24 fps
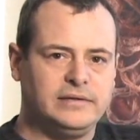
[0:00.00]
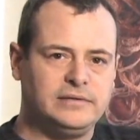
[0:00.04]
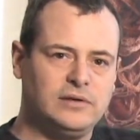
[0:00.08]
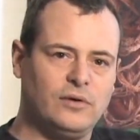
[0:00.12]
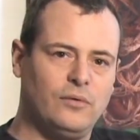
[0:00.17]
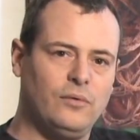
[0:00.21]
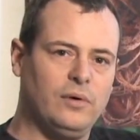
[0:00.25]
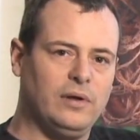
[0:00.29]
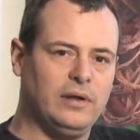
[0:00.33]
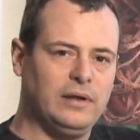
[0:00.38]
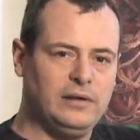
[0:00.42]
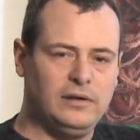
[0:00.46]
So
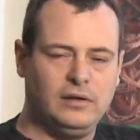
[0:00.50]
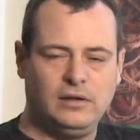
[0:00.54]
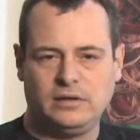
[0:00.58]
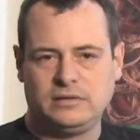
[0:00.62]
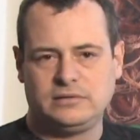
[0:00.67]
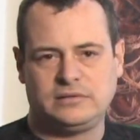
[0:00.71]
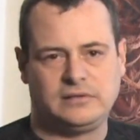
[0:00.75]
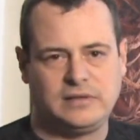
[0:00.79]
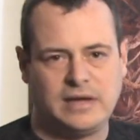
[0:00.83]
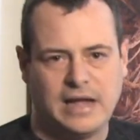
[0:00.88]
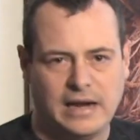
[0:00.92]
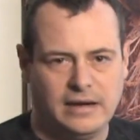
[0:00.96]
it
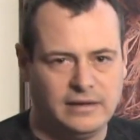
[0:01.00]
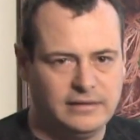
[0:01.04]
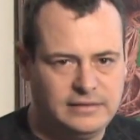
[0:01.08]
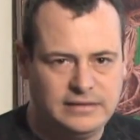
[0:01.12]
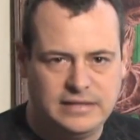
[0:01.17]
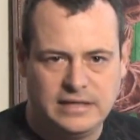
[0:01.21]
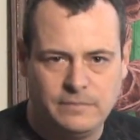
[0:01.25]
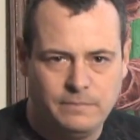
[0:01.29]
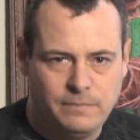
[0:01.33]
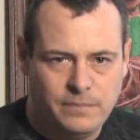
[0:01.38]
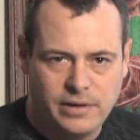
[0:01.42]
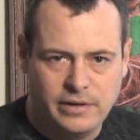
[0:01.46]
looks kind of
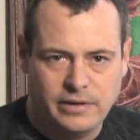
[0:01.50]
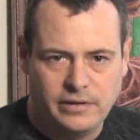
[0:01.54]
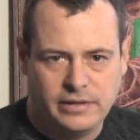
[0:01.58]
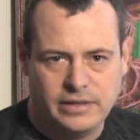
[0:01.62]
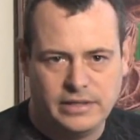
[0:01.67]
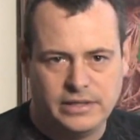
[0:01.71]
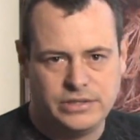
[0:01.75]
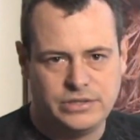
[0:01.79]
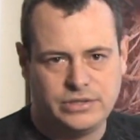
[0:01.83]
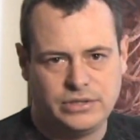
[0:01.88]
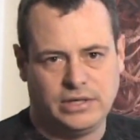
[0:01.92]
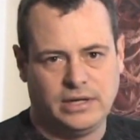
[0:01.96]
Tim
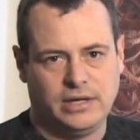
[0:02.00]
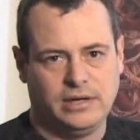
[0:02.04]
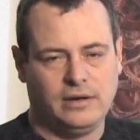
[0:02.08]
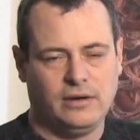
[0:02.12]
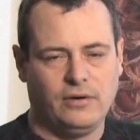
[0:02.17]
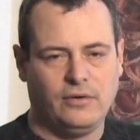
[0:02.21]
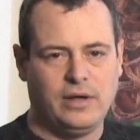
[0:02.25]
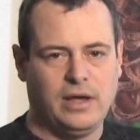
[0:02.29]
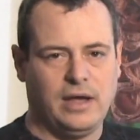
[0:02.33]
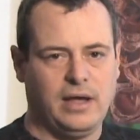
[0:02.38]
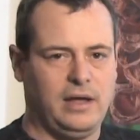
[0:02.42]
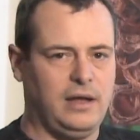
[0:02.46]
Burton-ishy,
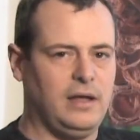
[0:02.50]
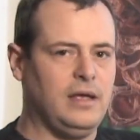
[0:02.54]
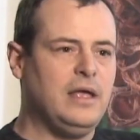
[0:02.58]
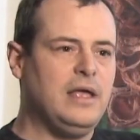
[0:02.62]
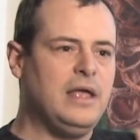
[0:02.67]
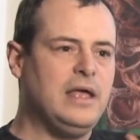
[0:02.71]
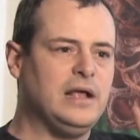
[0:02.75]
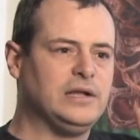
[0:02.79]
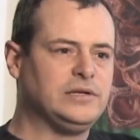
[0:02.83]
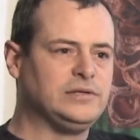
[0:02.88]
okay?